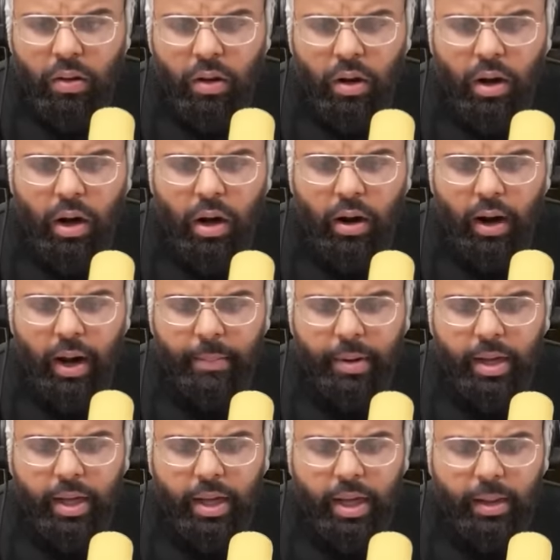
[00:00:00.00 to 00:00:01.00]
All right, I'm
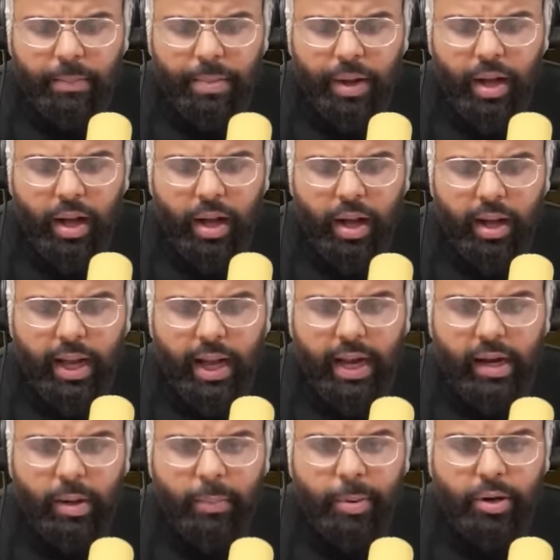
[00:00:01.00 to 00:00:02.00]
gonna keep uh, getting
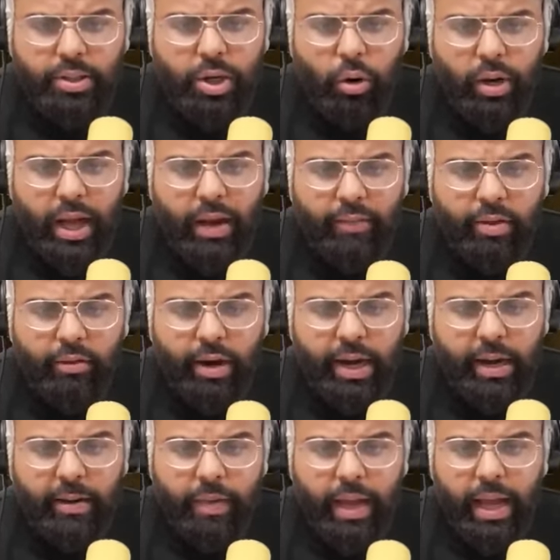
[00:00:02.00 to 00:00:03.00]
ender pearls. I already have
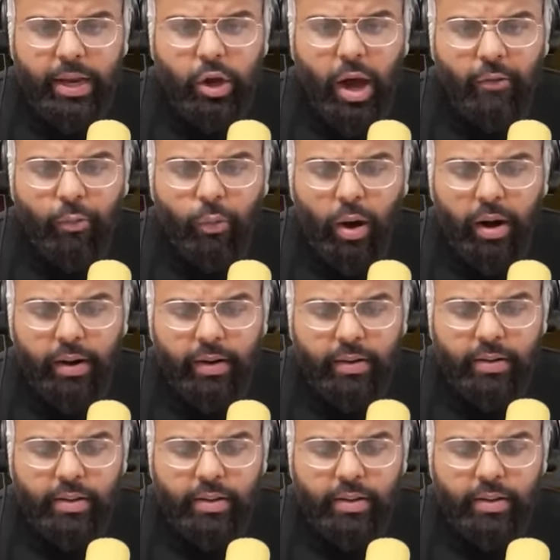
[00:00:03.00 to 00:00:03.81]
three, and you have one.